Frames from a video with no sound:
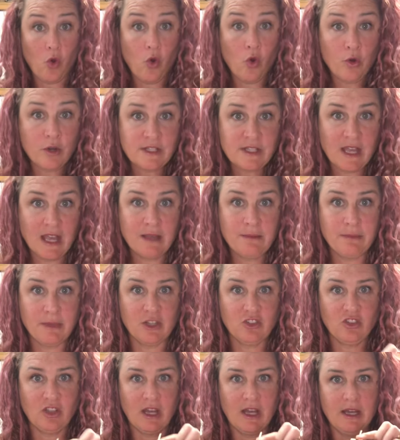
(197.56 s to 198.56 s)
or a tape
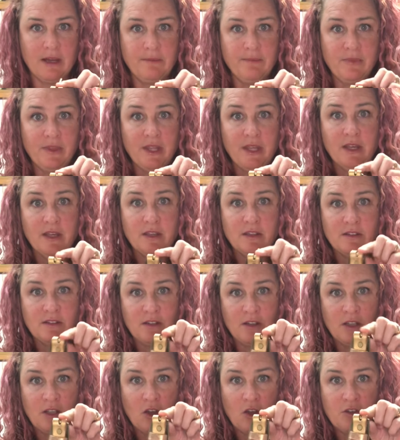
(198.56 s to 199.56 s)
measure.
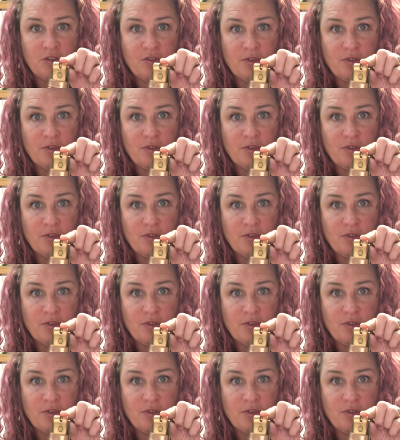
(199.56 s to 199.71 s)
So you're going